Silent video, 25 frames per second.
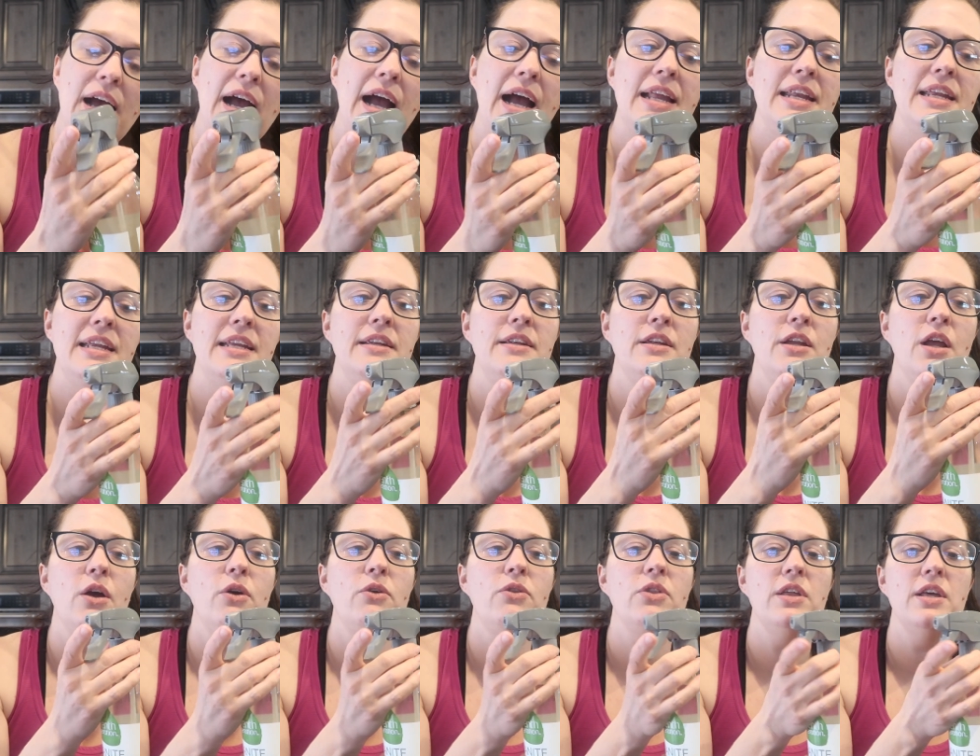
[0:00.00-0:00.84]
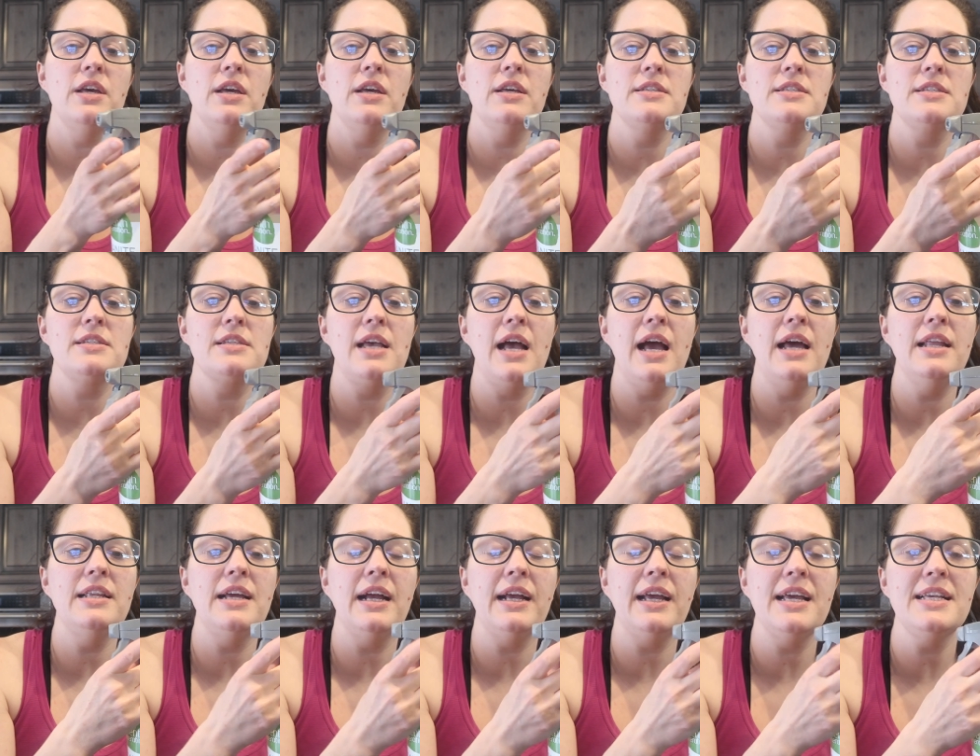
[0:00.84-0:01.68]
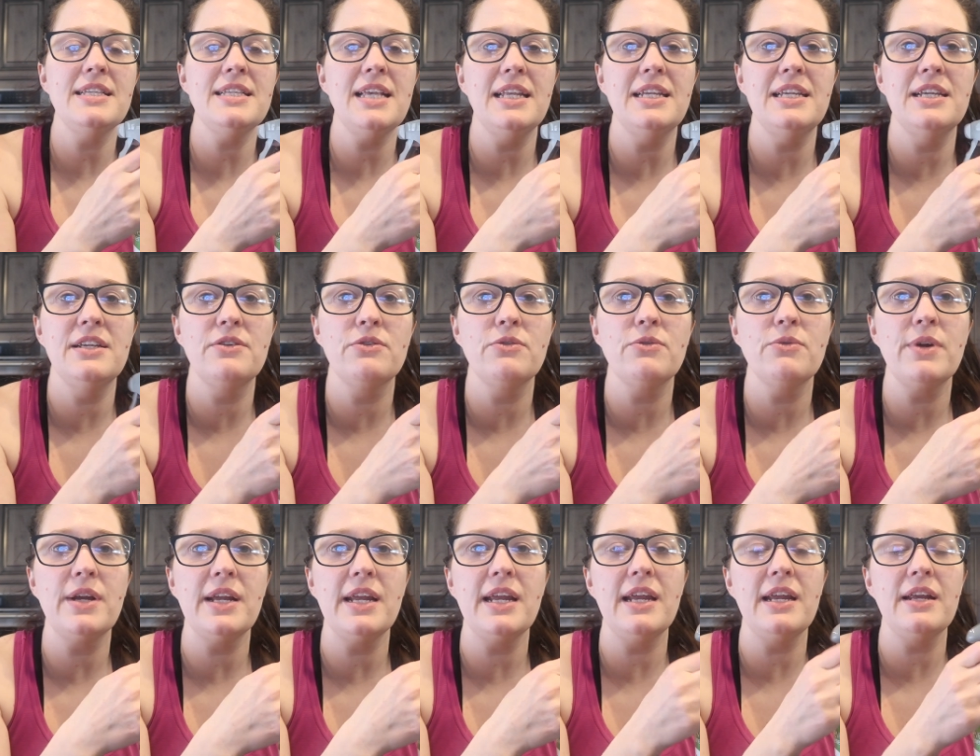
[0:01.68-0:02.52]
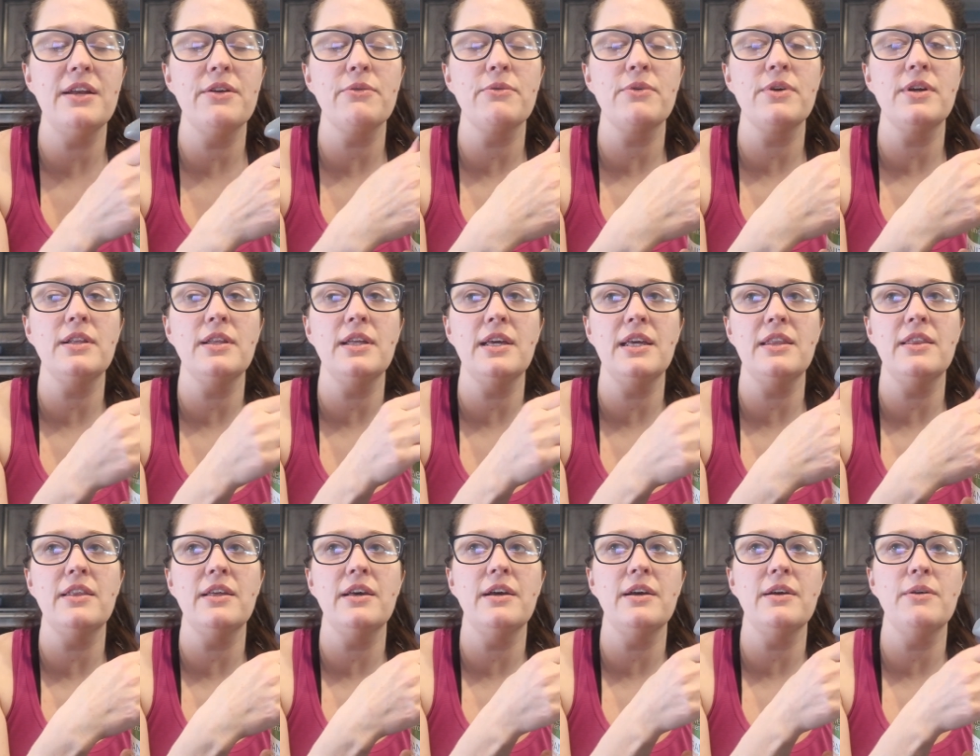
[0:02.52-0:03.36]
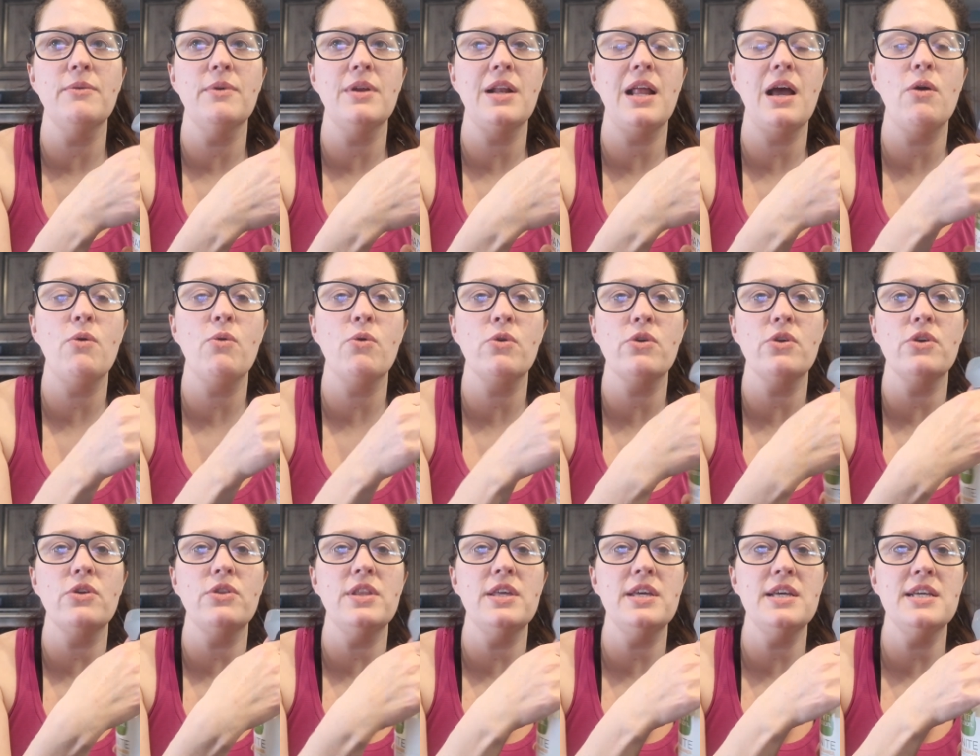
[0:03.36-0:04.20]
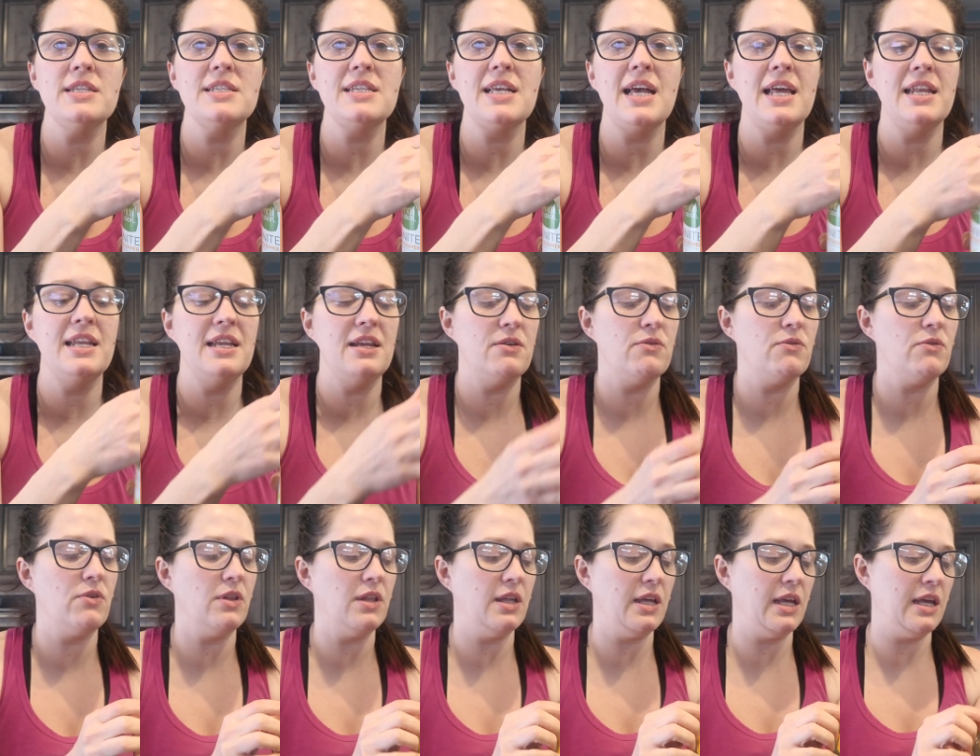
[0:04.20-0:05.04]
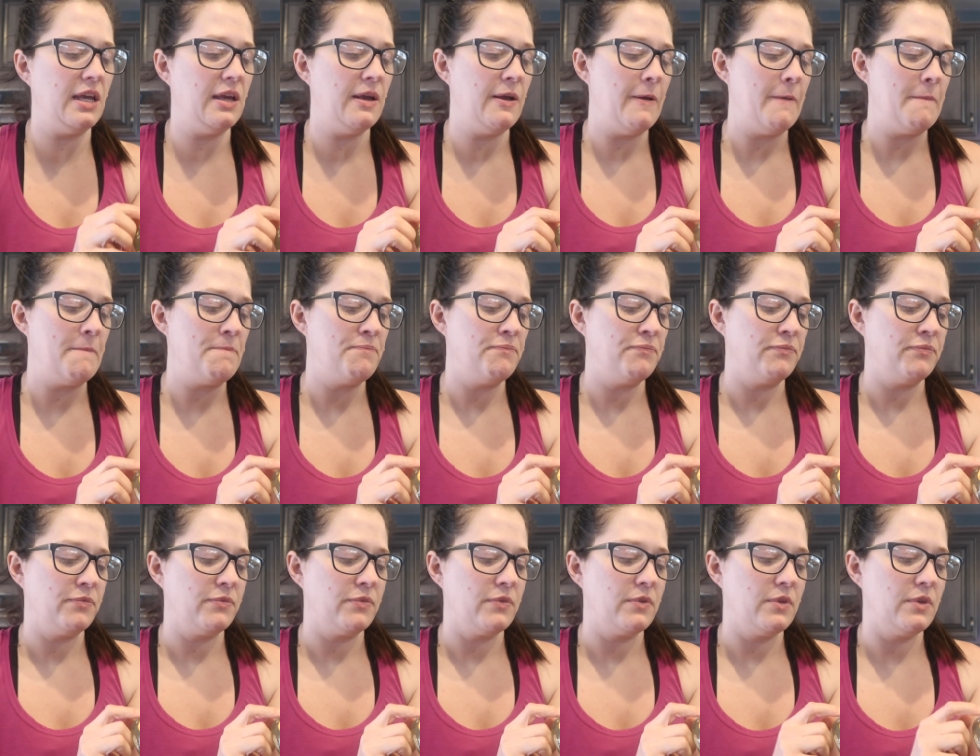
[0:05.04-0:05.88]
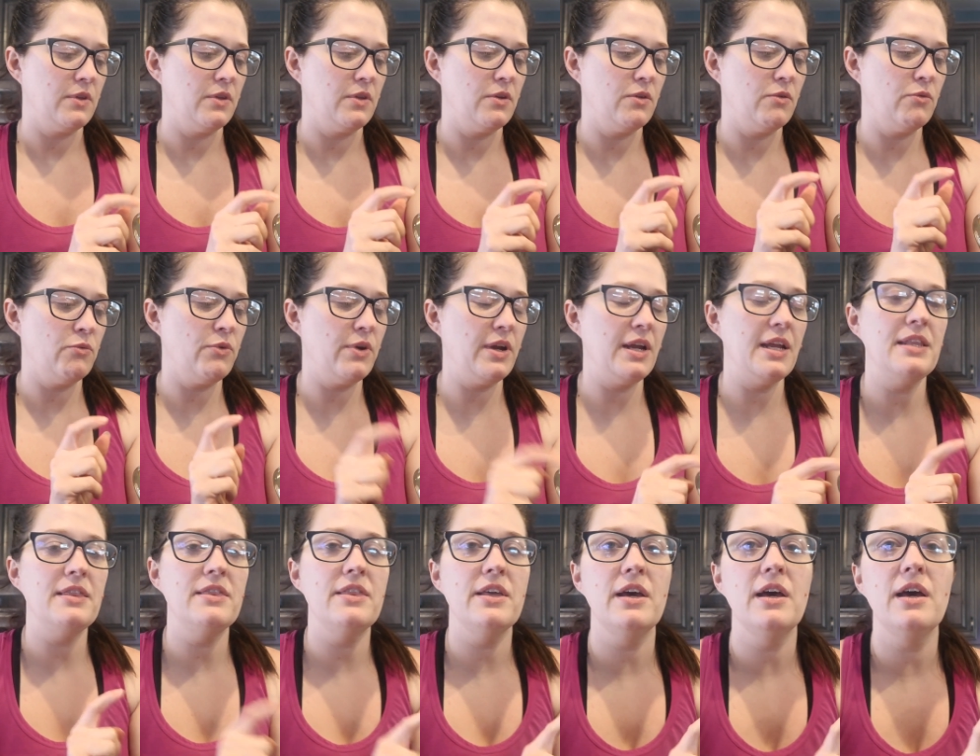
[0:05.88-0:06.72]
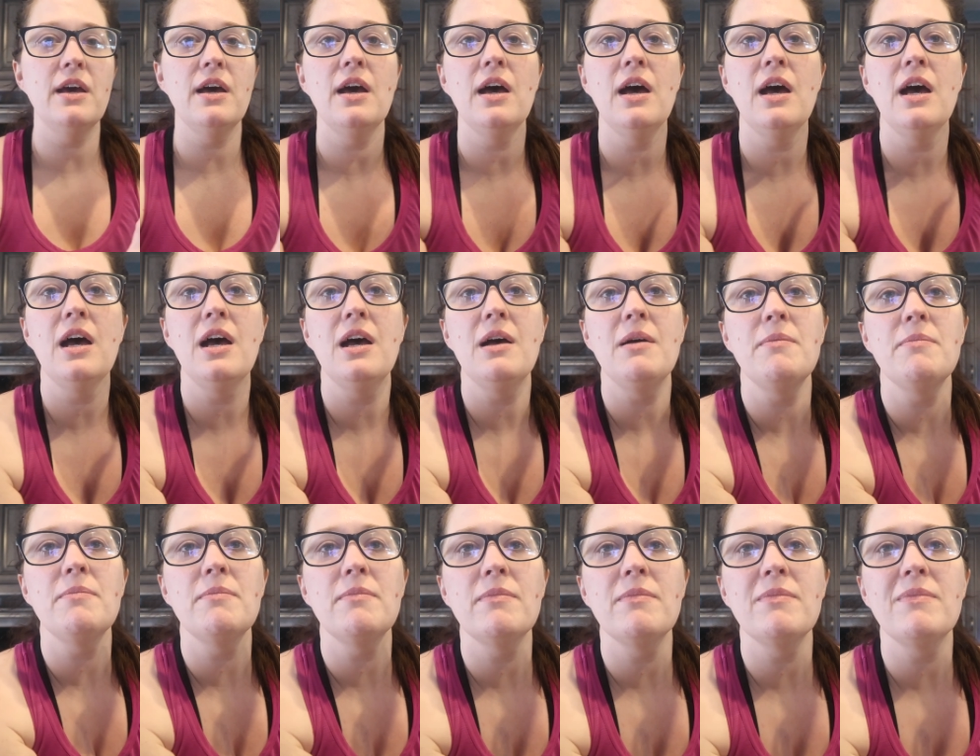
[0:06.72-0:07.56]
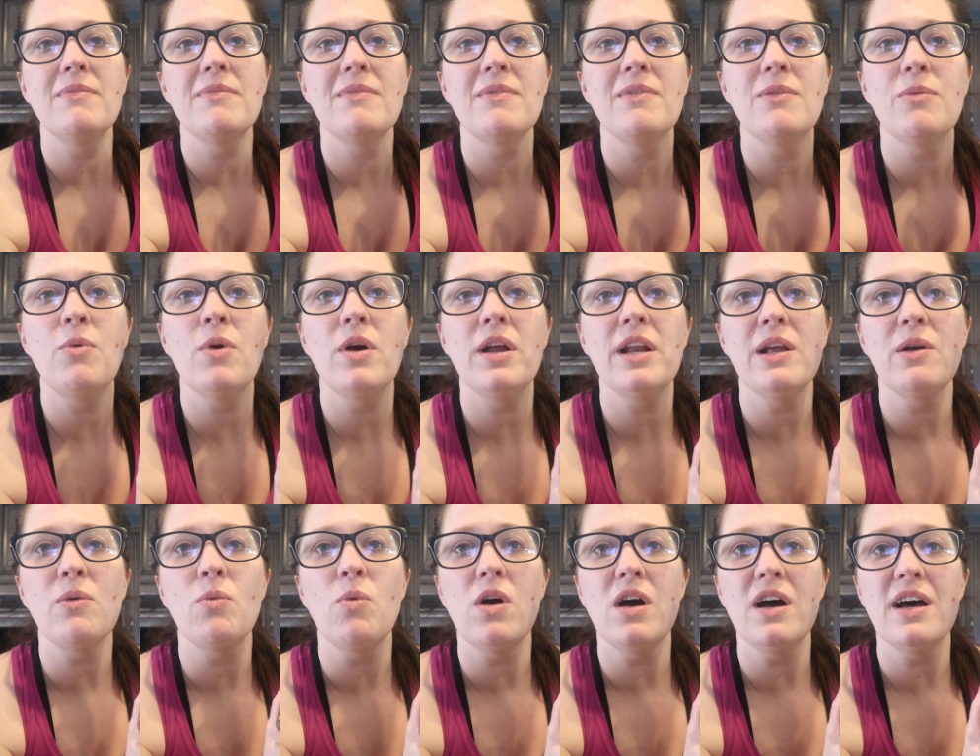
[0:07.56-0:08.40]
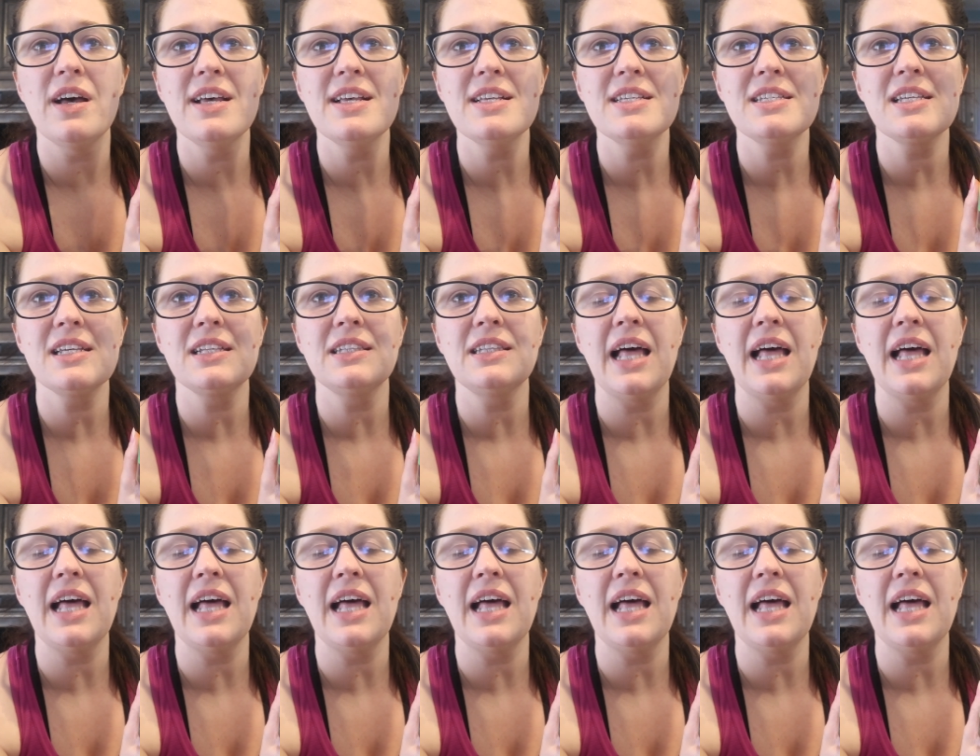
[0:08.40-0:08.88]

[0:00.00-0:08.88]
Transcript: I didn't know this. I, I guess I didn't read really the, when I ordered this, I didn't really read the um, what it was.